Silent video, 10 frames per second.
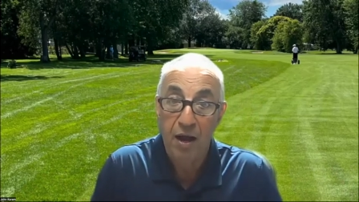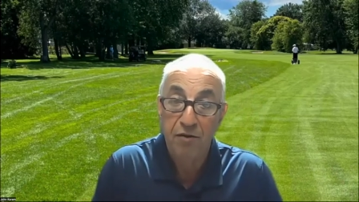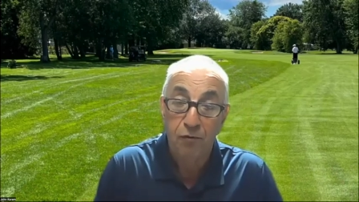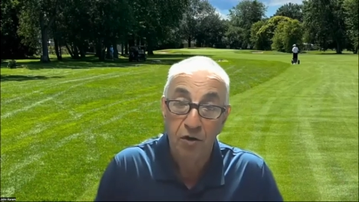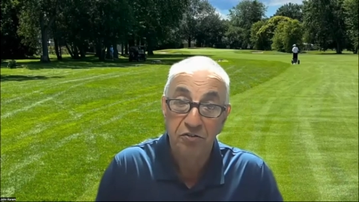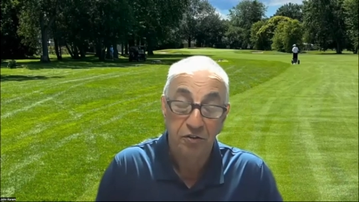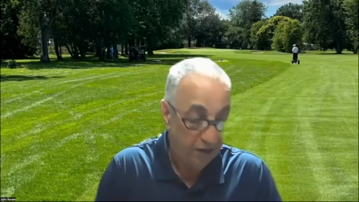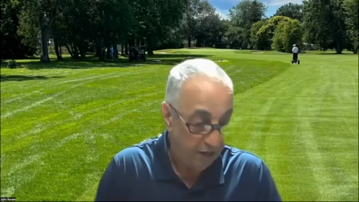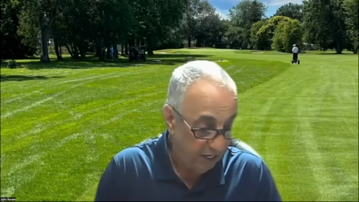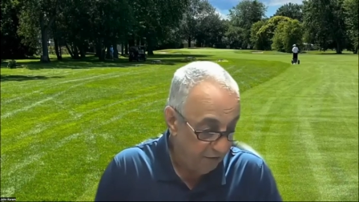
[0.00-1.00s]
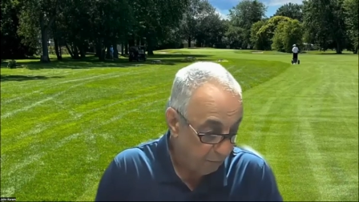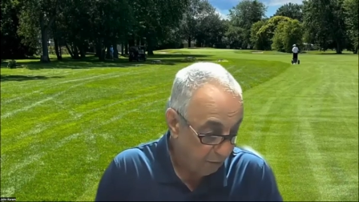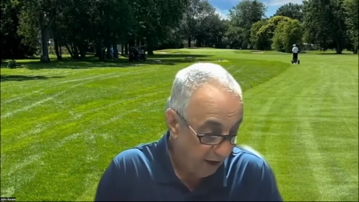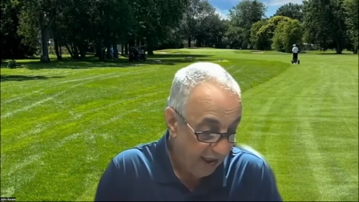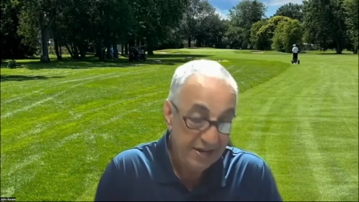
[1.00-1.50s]
Unfortunately for
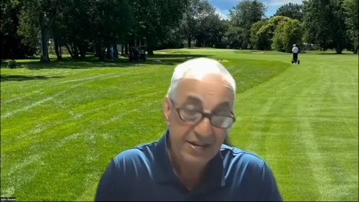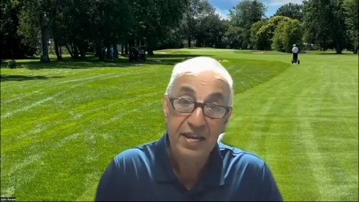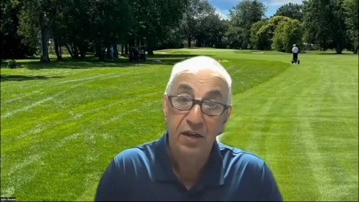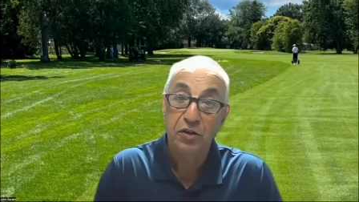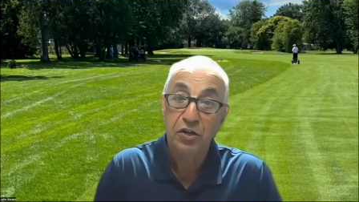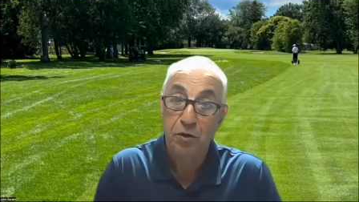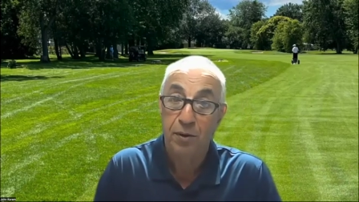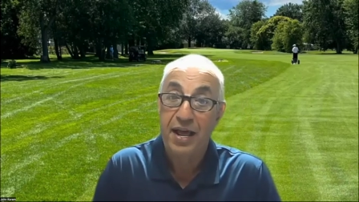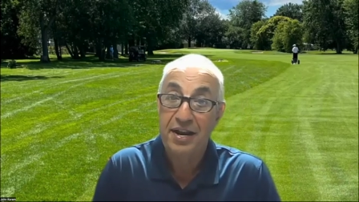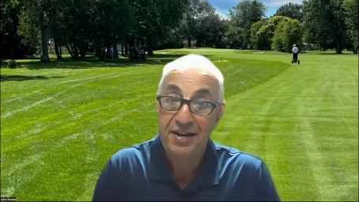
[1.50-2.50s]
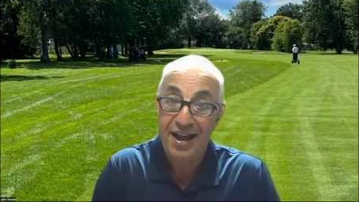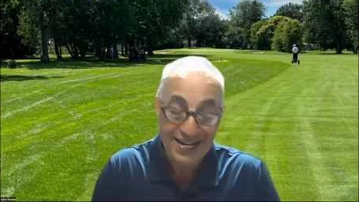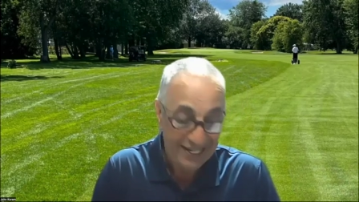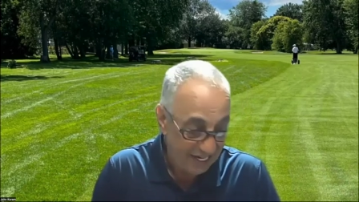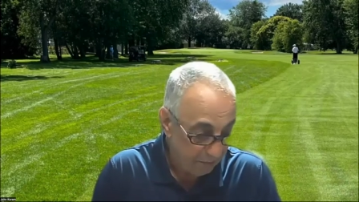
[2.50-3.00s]
Brad, Neil Ewart had
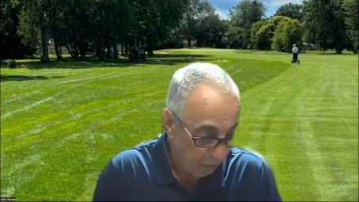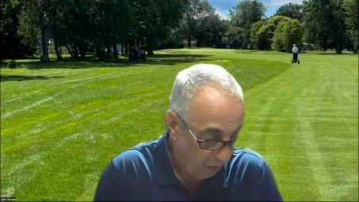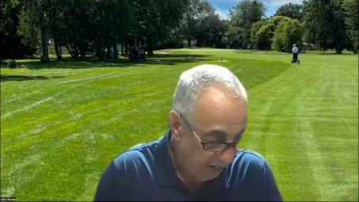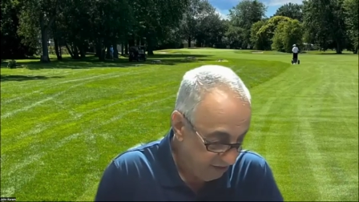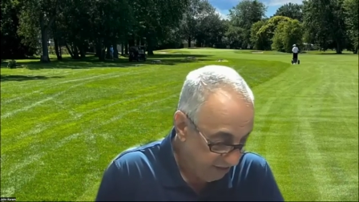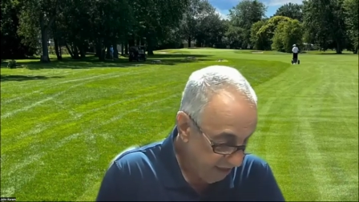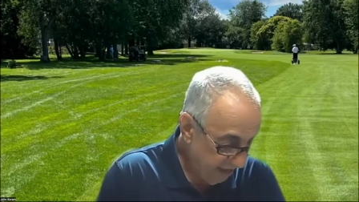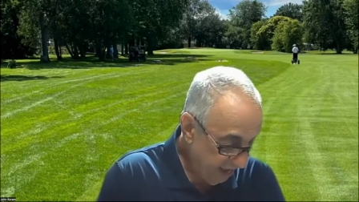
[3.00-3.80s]
19 points,